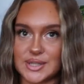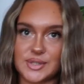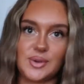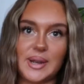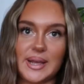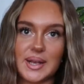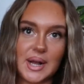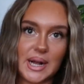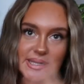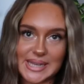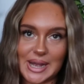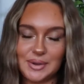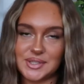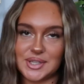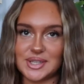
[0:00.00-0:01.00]
It's got like
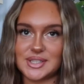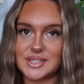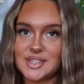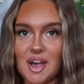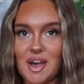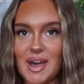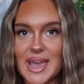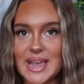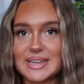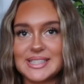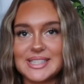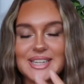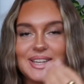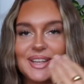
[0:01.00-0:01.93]
cutouts at the side.